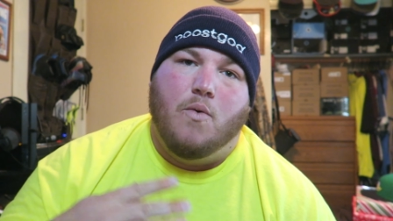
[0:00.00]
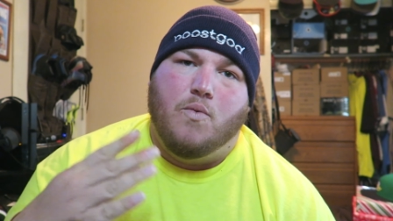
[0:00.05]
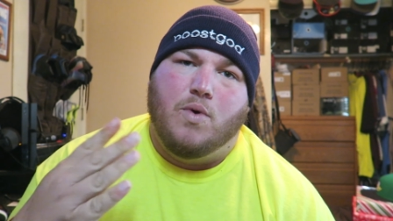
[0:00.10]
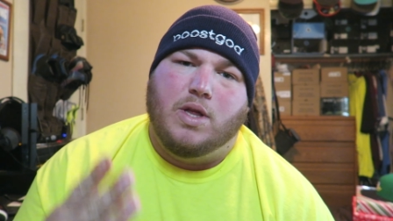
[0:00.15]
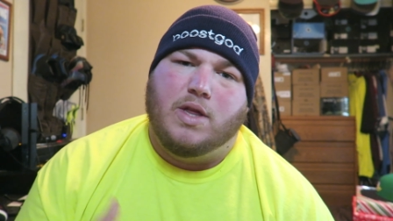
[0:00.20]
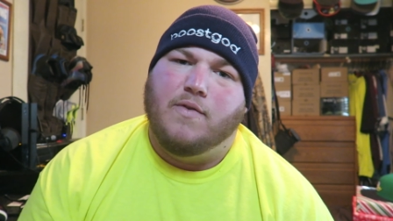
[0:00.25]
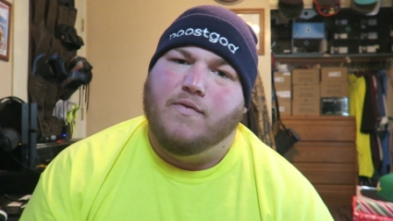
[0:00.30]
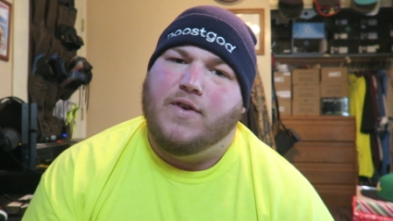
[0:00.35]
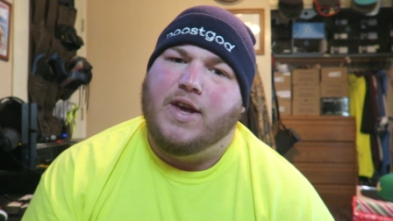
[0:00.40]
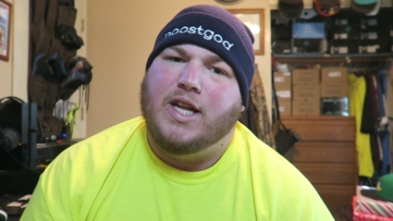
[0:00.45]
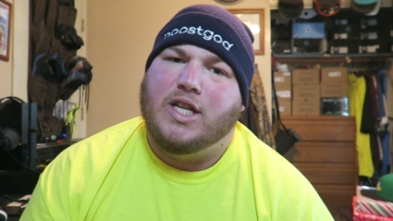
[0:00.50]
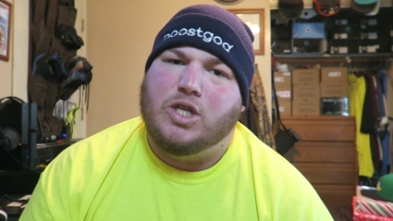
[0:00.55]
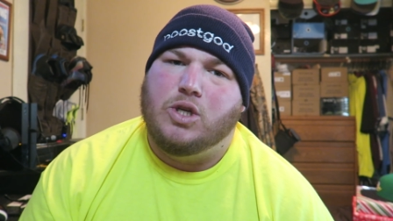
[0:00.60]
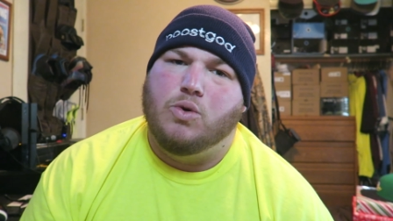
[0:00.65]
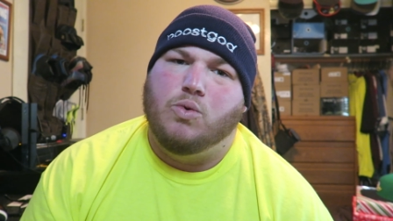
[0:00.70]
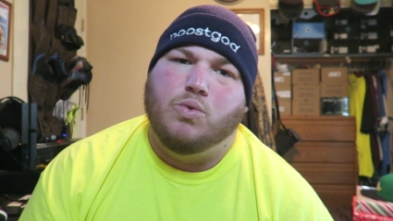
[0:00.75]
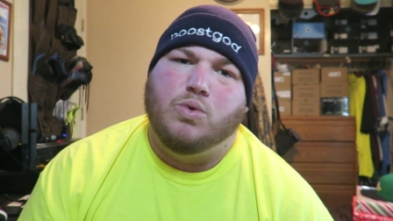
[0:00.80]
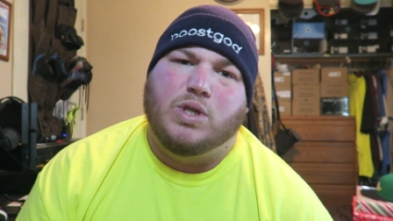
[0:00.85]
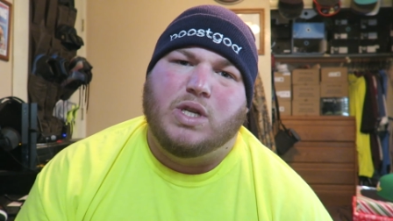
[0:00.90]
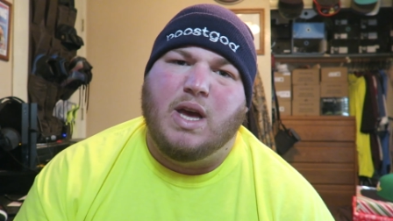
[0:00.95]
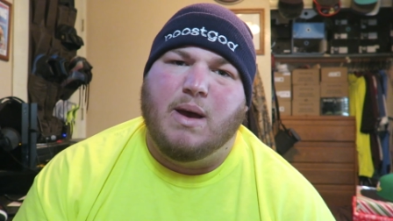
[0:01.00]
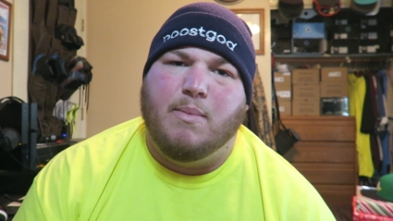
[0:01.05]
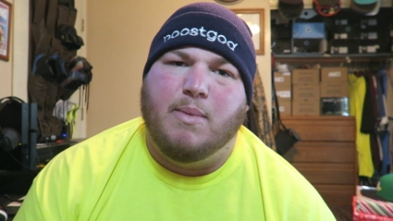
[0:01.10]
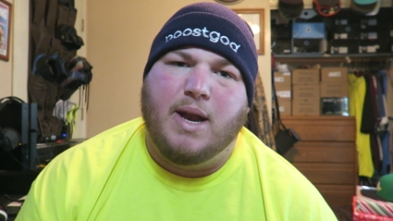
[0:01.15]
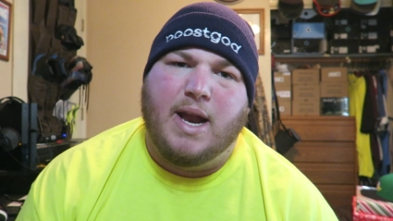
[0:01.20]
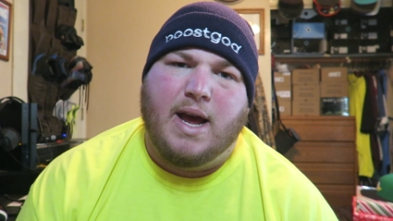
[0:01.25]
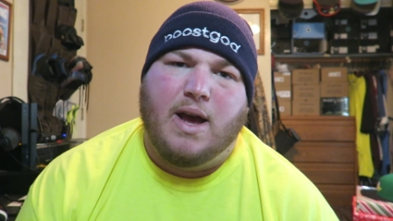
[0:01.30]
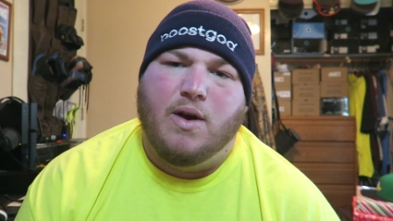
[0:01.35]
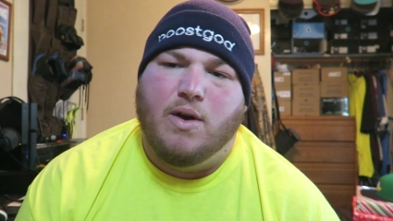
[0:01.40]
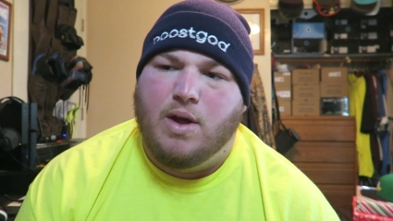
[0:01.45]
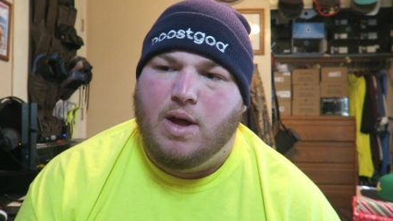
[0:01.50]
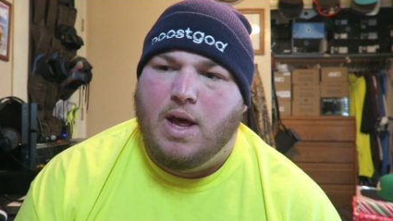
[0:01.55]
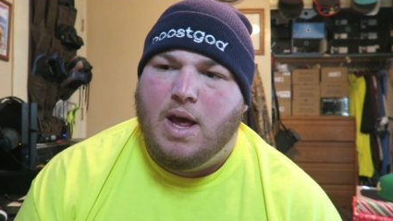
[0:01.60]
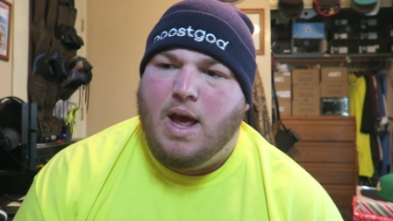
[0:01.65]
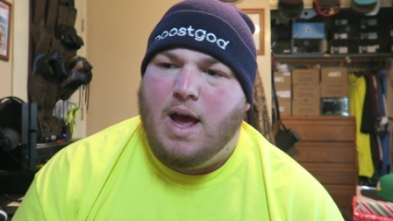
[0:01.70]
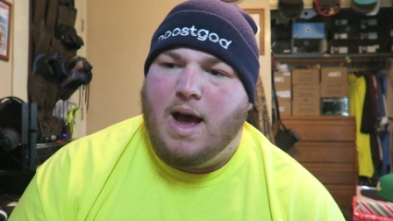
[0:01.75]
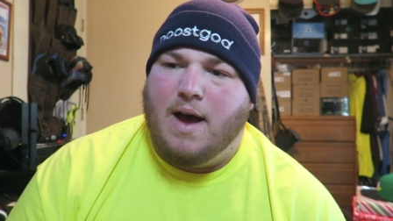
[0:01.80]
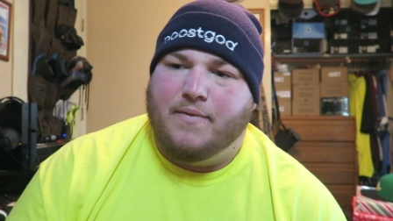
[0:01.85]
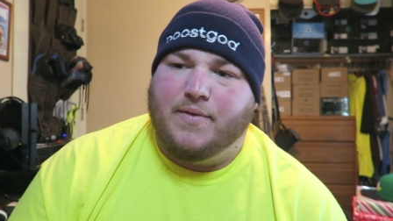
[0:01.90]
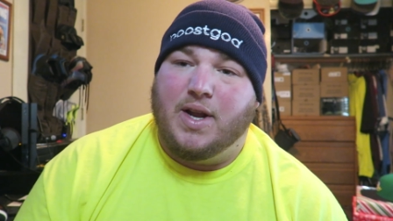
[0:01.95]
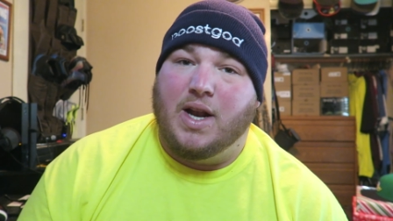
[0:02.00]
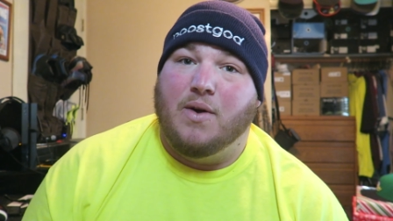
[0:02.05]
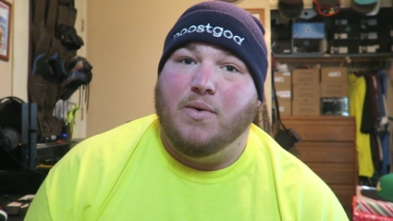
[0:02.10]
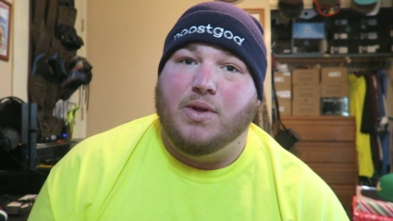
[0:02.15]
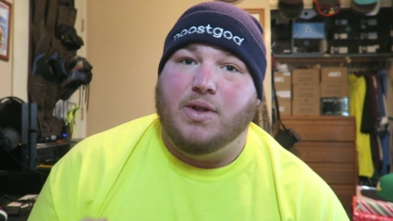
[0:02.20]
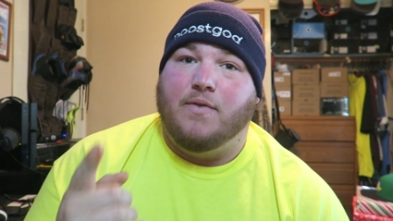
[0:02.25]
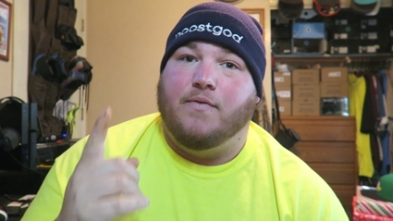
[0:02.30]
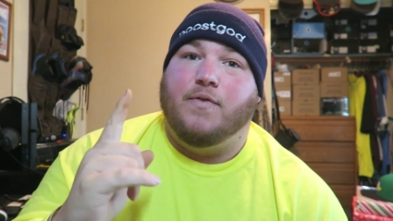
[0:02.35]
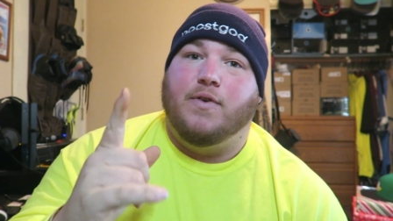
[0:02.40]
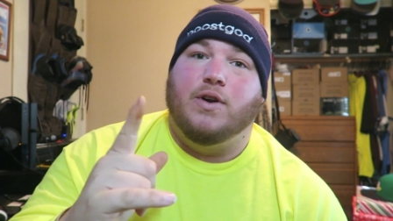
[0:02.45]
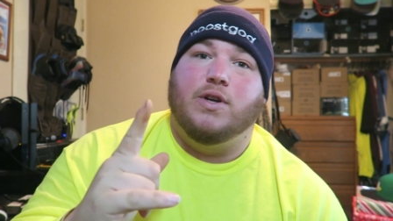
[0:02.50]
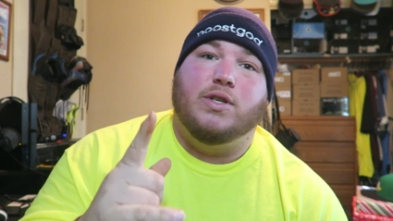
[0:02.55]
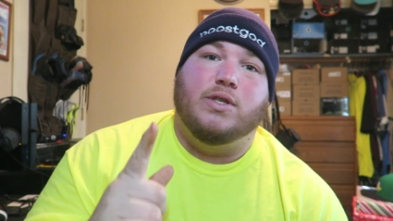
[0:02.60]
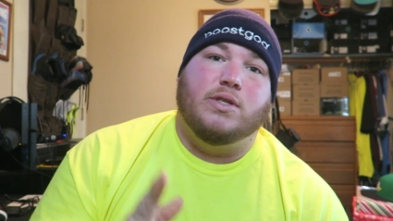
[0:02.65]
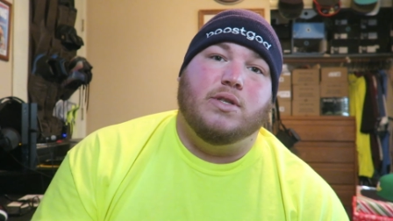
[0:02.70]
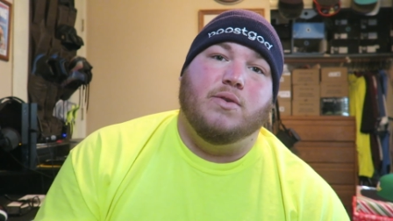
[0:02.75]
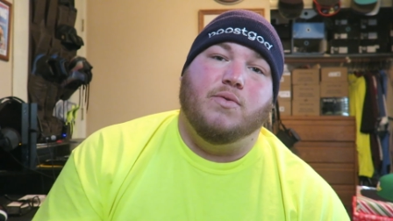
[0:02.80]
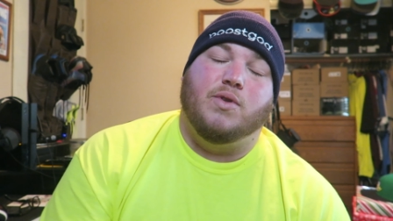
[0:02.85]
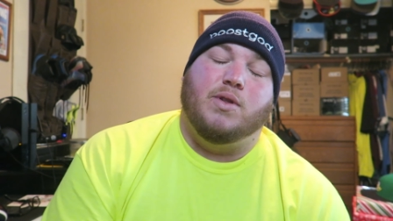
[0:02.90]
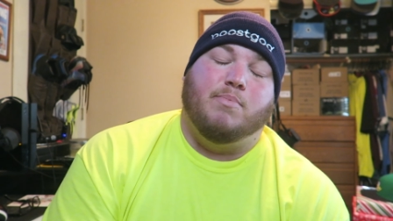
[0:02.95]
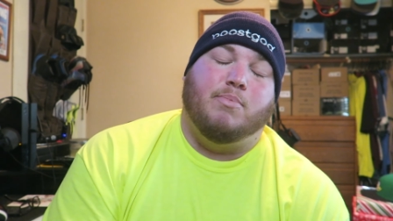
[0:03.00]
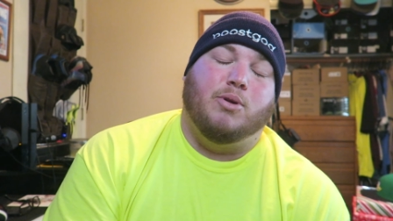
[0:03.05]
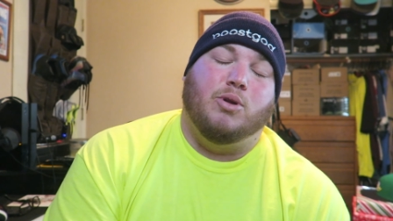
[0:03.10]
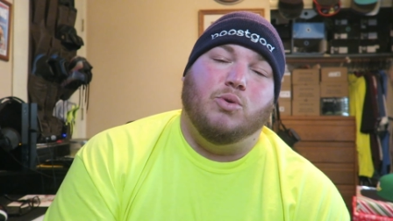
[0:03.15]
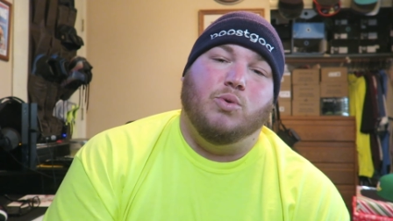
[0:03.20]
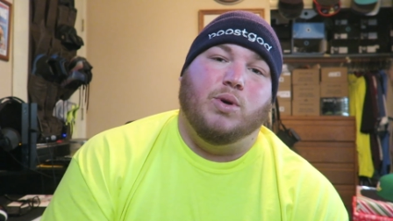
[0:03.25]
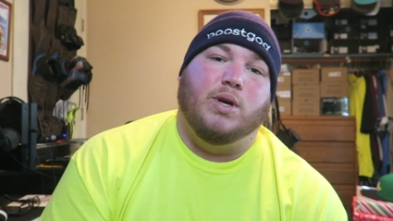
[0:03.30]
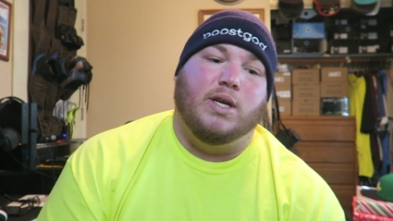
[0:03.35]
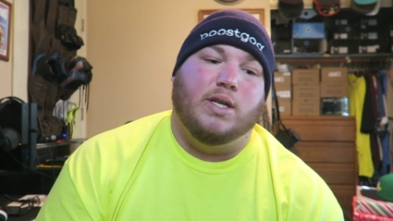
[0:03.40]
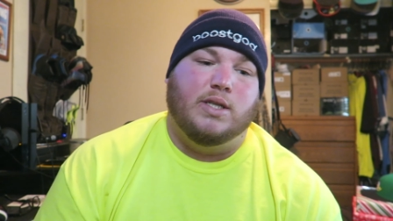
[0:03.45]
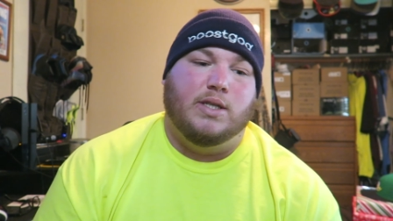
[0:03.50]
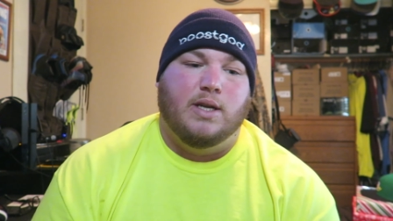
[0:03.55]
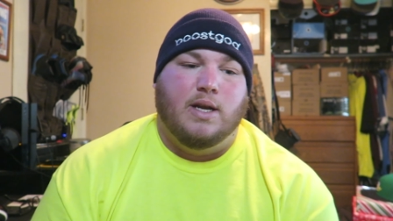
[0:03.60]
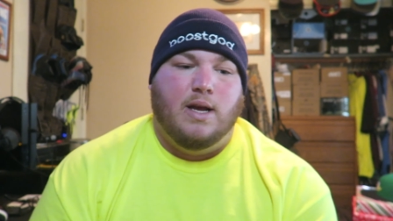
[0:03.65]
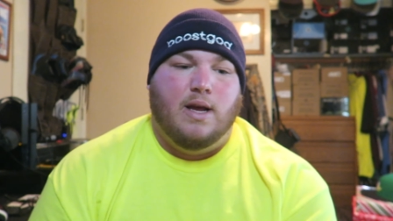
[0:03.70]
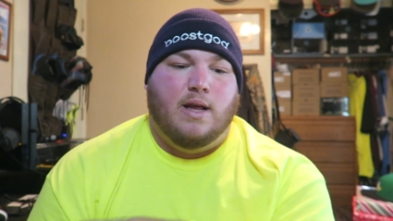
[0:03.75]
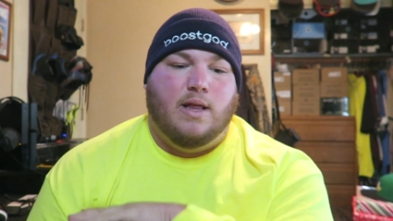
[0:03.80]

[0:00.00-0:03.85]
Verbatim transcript: with the V2s coming out. I've done it with the Belugas.